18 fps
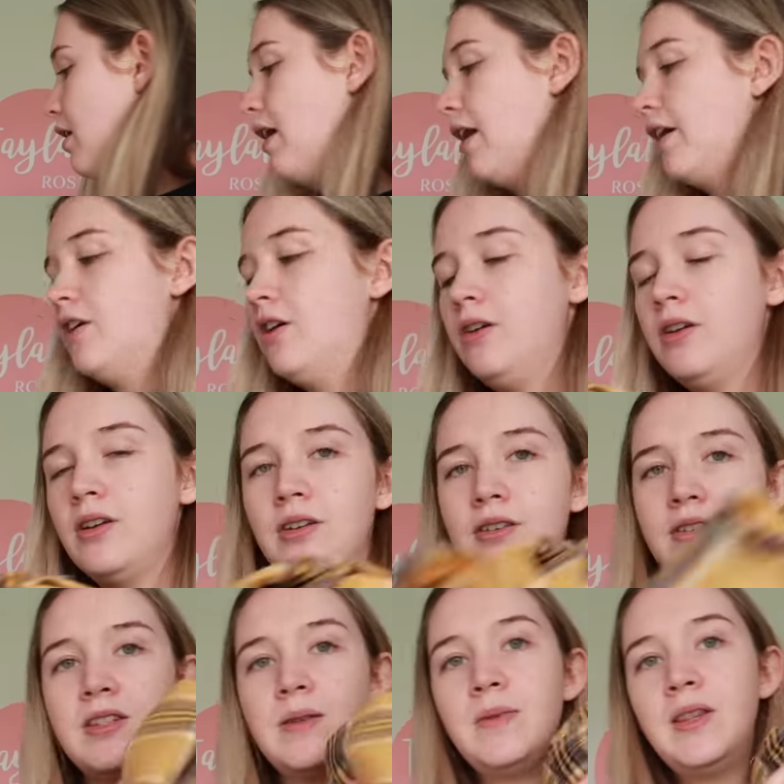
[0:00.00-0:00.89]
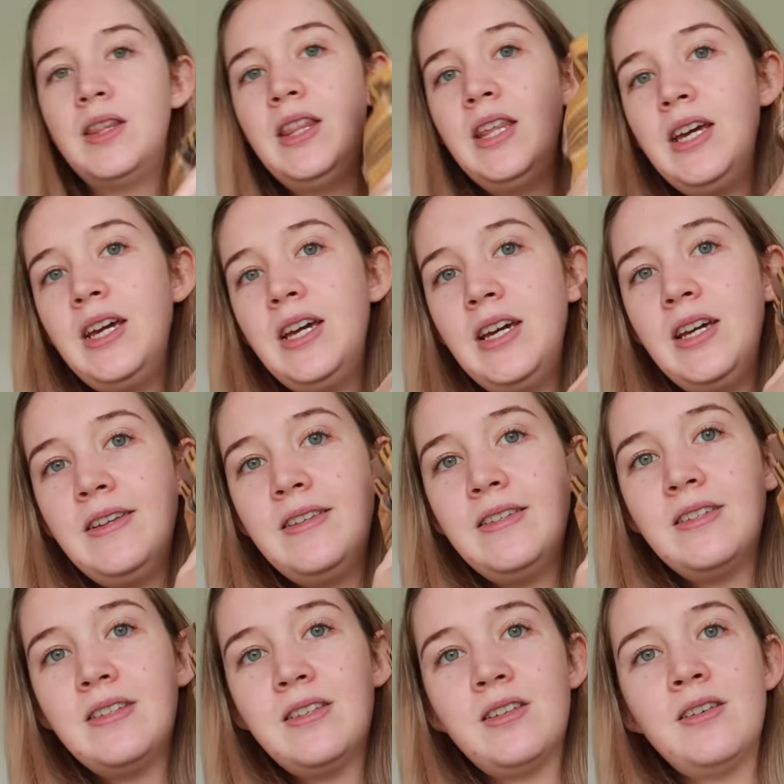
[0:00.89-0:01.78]
I got some of
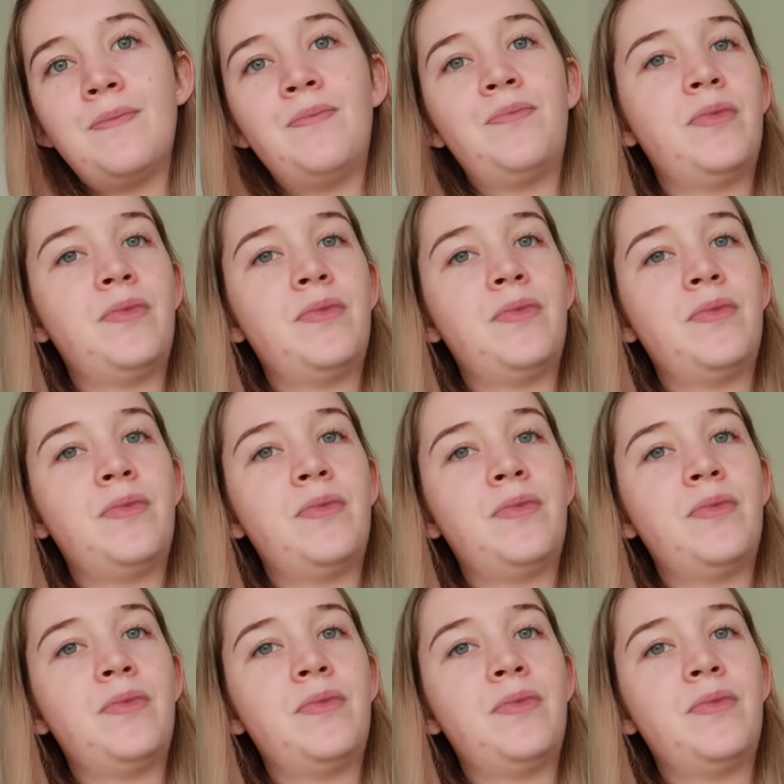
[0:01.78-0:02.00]
this.